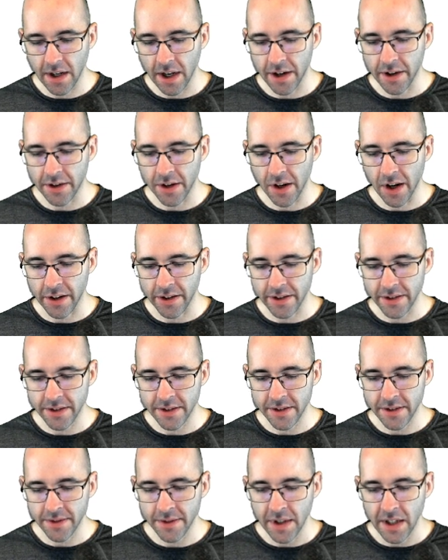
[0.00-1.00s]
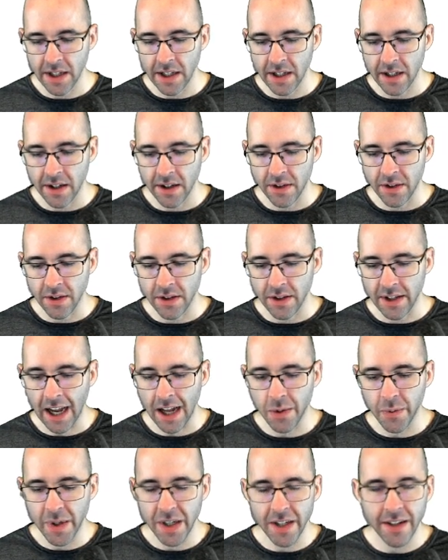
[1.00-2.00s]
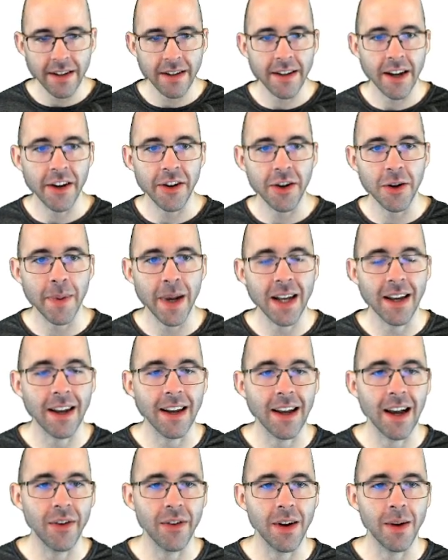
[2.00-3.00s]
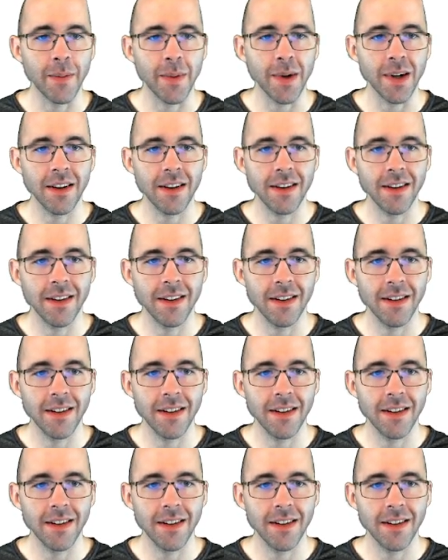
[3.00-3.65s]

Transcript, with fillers: $100. Can we tell your bank account number?